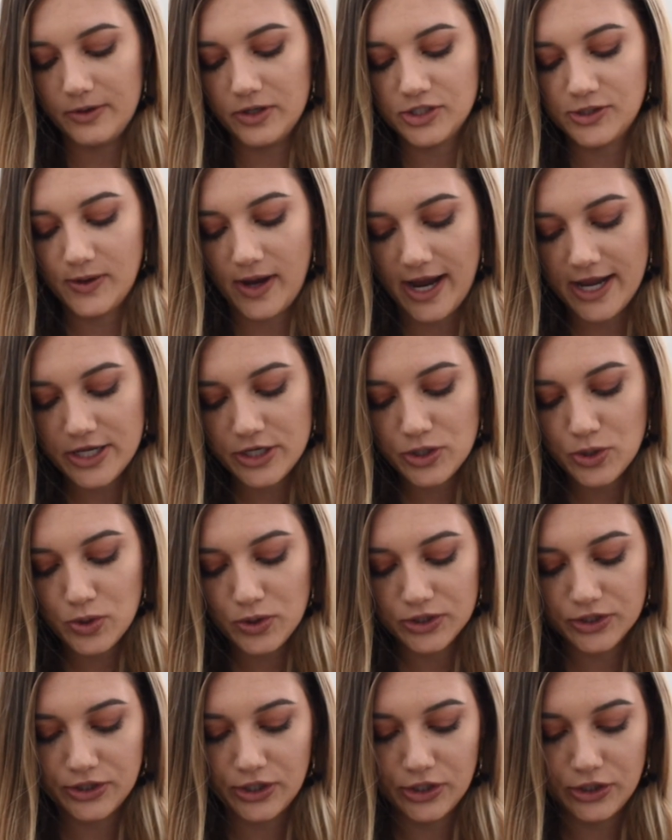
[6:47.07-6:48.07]
So I
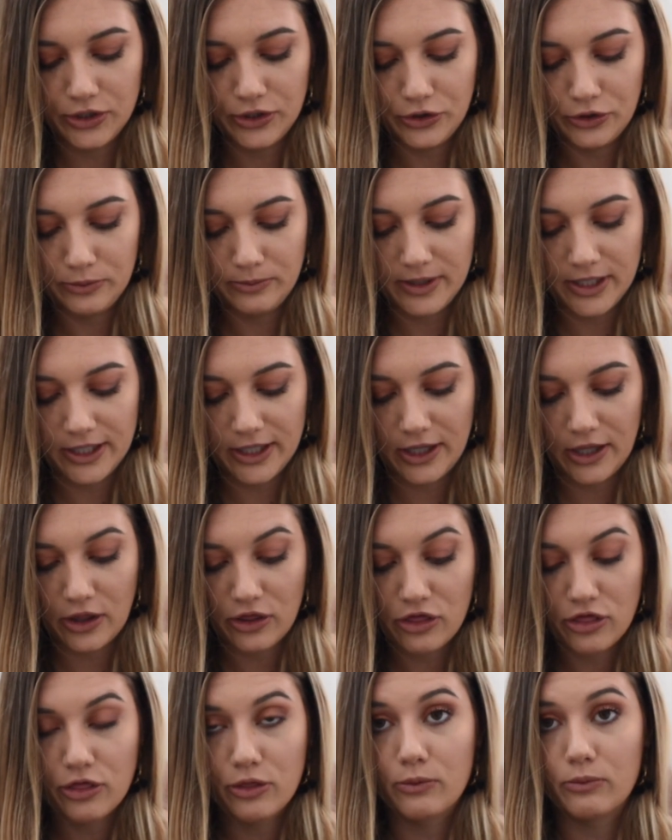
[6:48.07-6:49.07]
use the NuMe
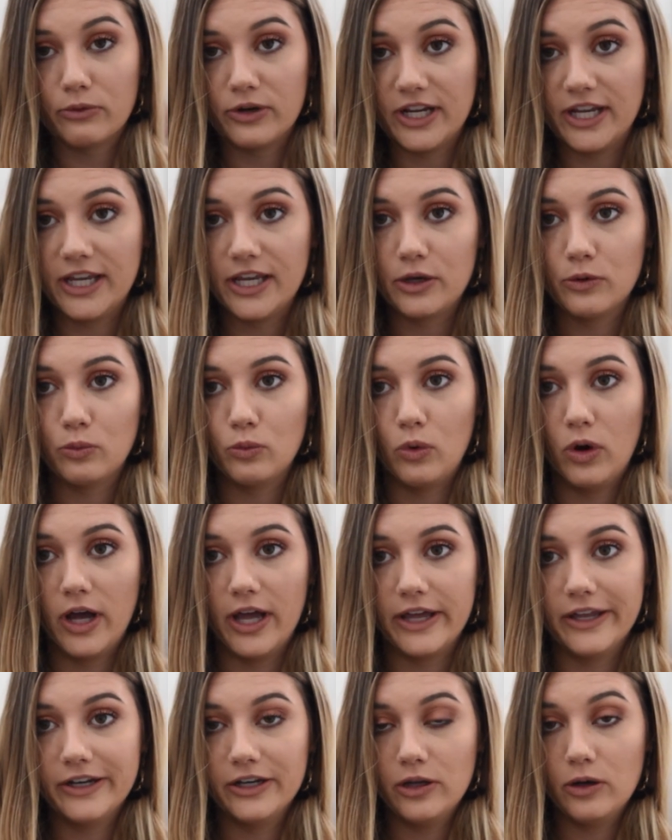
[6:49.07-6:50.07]

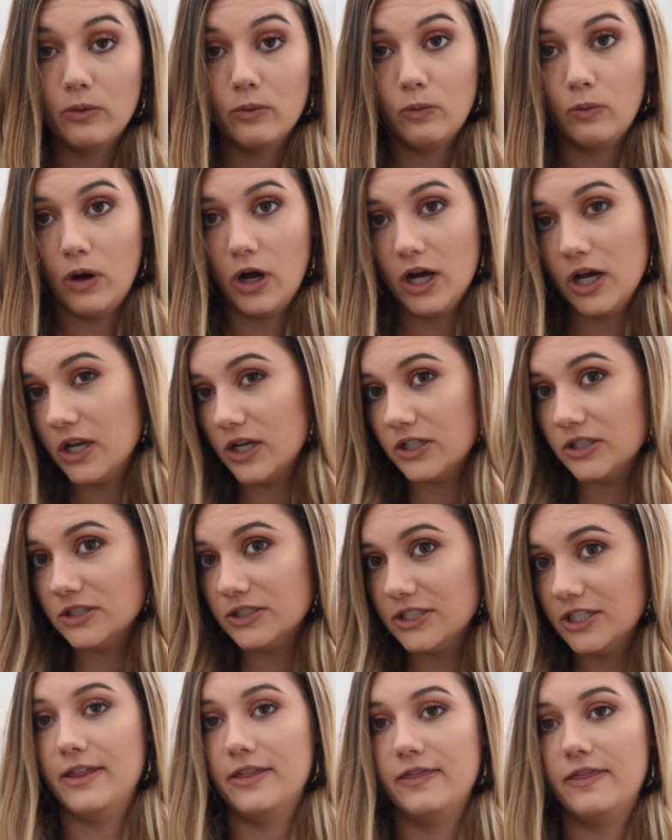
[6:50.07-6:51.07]
3-in-1
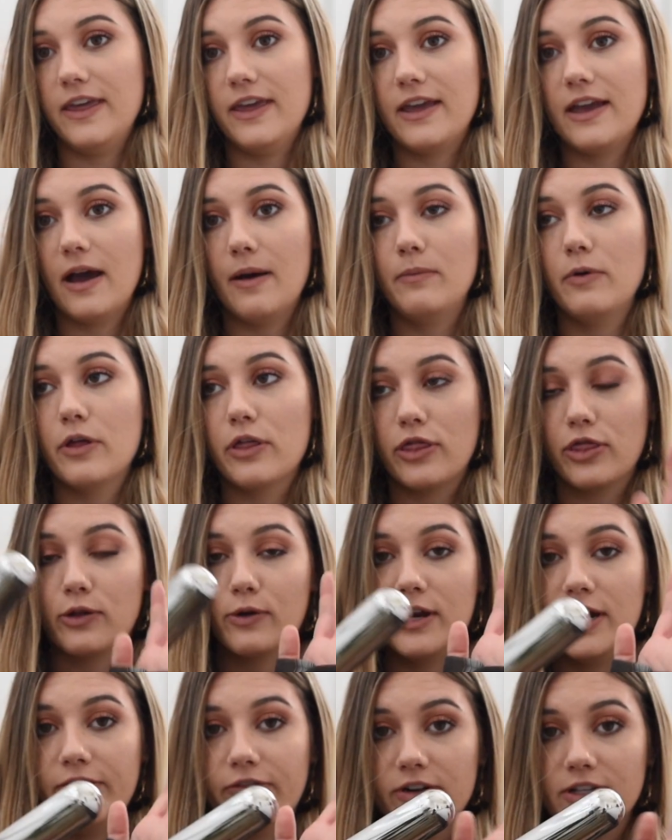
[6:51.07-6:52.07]
wand. They come with
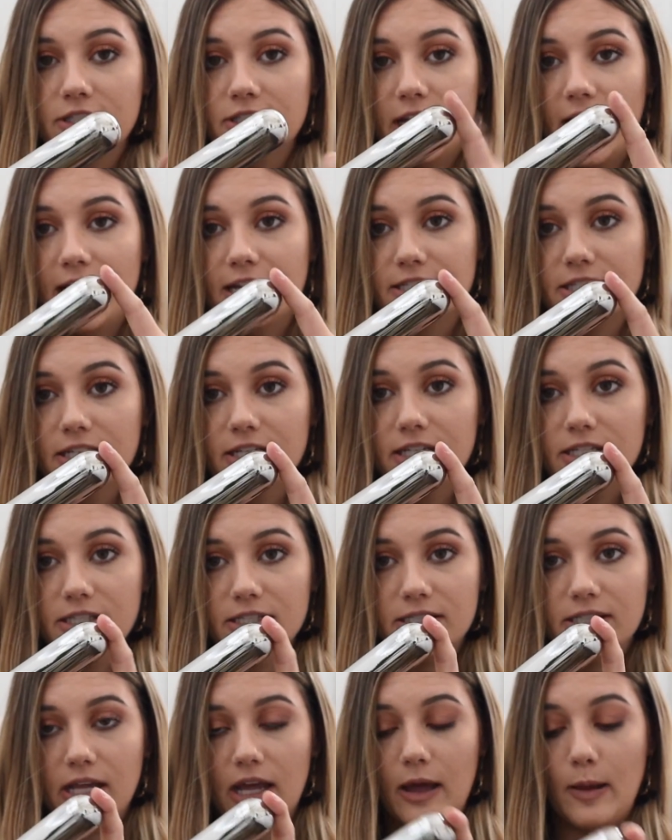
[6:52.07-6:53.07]
3 different
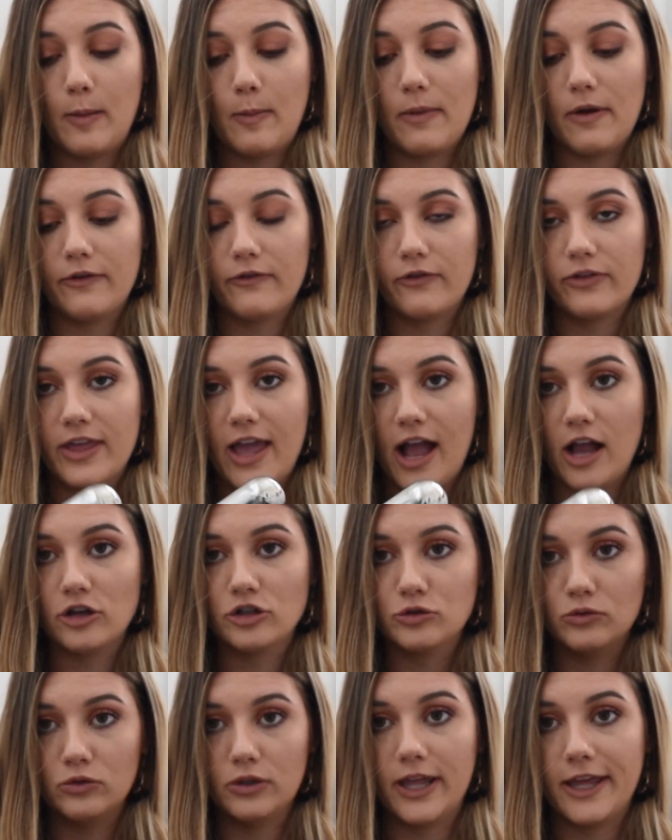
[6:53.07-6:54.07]
sizes for the
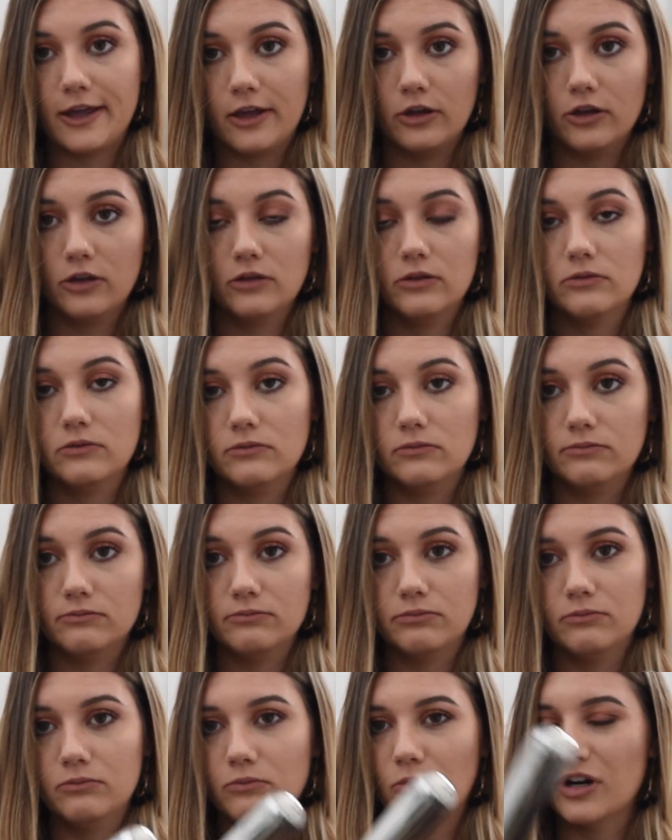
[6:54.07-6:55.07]
actual like,
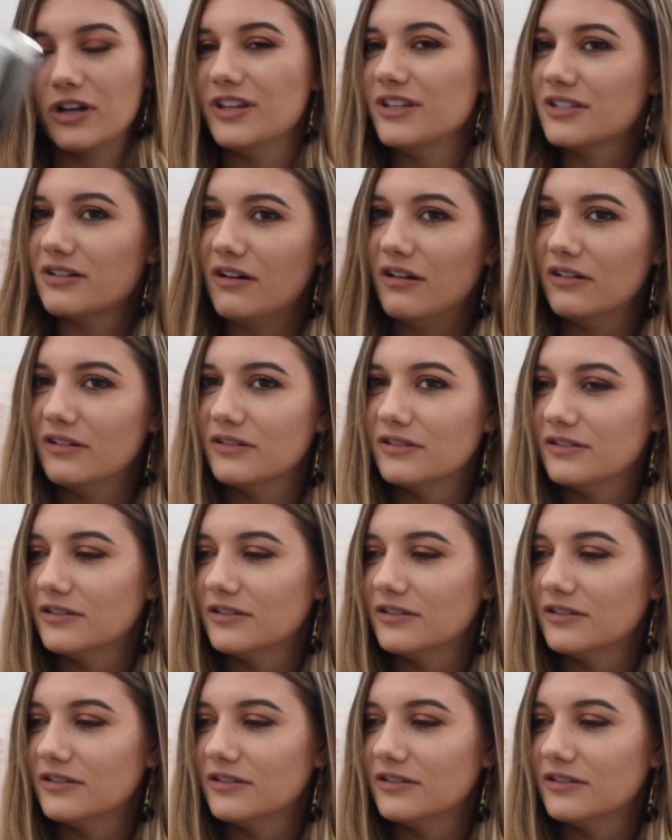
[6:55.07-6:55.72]
what are these called?